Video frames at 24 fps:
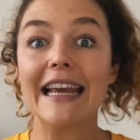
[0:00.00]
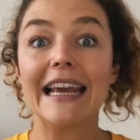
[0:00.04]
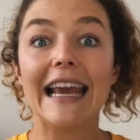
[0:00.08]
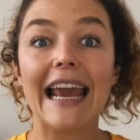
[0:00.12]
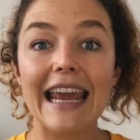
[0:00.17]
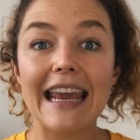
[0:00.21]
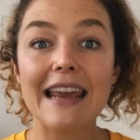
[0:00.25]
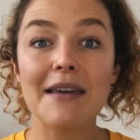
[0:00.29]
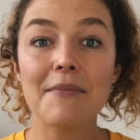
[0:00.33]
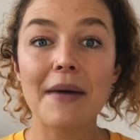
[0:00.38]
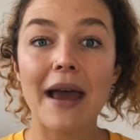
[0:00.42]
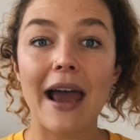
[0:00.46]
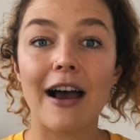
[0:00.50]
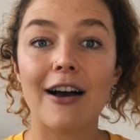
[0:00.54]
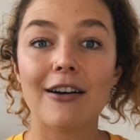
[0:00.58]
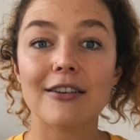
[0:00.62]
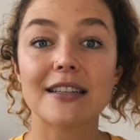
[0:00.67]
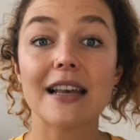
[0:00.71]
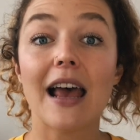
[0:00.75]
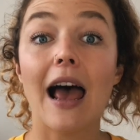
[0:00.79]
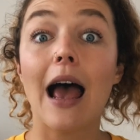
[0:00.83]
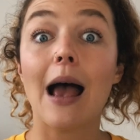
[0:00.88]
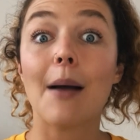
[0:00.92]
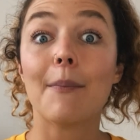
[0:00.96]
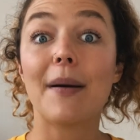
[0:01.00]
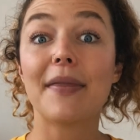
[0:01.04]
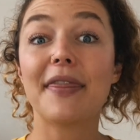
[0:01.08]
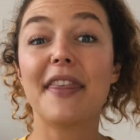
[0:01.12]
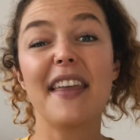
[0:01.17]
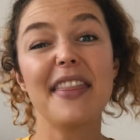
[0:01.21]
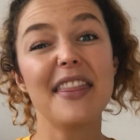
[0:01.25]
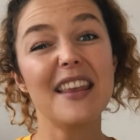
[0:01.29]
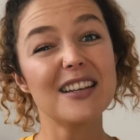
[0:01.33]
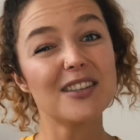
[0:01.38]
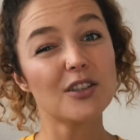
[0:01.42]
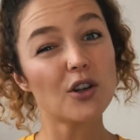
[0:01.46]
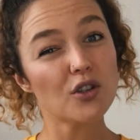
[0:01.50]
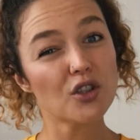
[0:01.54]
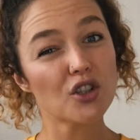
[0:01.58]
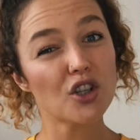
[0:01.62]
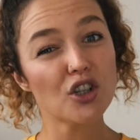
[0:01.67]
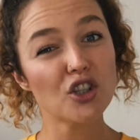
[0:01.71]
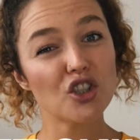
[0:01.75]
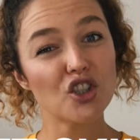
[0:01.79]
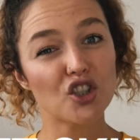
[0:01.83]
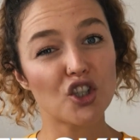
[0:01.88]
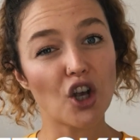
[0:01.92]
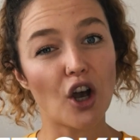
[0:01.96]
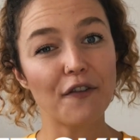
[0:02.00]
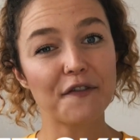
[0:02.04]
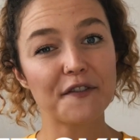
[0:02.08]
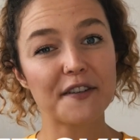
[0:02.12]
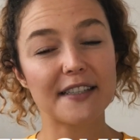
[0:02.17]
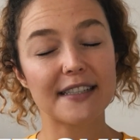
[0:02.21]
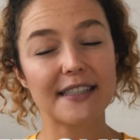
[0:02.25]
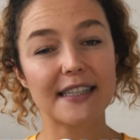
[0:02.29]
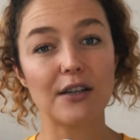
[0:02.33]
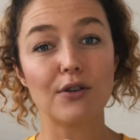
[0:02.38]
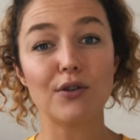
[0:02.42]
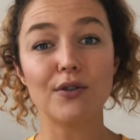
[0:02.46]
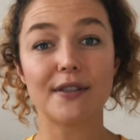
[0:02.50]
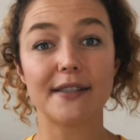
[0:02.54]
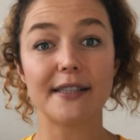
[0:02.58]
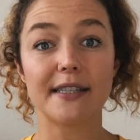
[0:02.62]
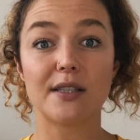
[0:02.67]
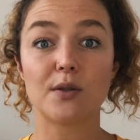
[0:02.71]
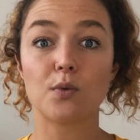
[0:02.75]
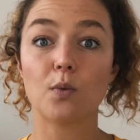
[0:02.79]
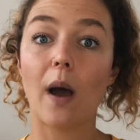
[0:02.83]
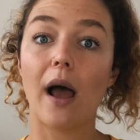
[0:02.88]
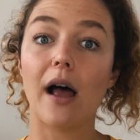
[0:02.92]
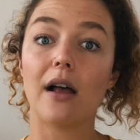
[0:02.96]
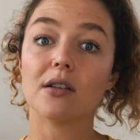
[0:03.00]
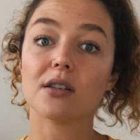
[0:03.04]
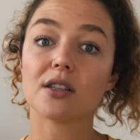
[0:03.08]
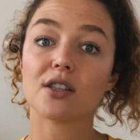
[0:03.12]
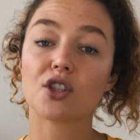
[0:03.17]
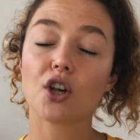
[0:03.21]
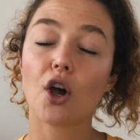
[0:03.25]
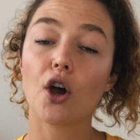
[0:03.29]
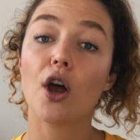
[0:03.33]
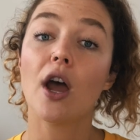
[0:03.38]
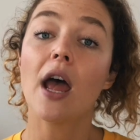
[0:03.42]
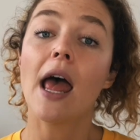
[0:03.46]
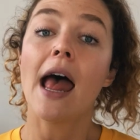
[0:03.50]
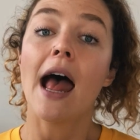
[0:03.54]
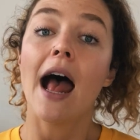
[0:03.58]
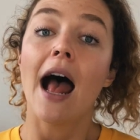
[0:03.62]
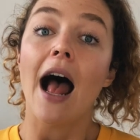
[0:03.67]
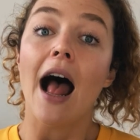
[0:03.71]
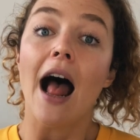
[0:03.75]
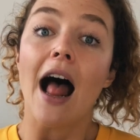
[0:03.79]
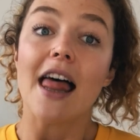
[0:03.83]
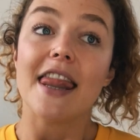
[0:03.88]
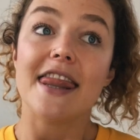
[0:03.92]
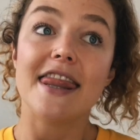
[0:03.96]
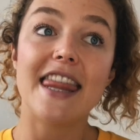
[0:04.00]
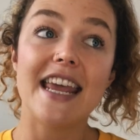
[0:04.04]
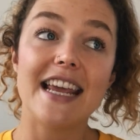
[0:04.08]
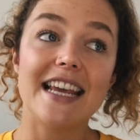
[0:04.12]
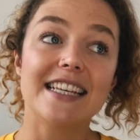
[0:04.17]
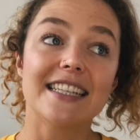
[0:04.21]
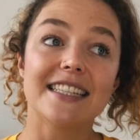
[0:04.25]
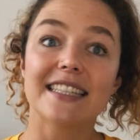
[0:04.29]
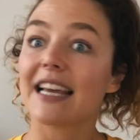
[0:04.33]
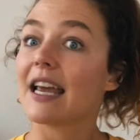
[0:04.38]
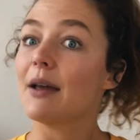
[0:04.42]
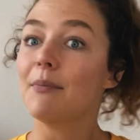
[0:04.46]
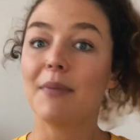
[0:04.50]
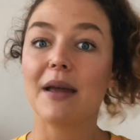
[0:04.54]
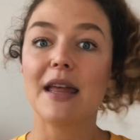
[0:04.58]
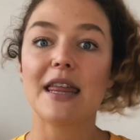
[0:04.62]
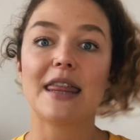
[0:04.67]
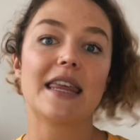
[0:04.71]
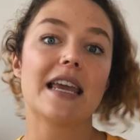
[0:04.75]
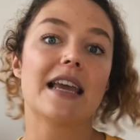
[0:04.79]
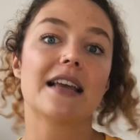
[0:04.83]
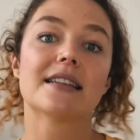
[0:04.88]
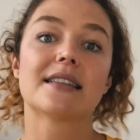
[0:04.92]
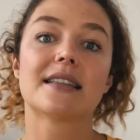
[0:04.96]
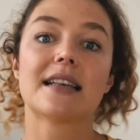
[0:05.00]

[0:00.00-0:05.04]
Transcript: emails. But then there's also soft skills as well. So these can be things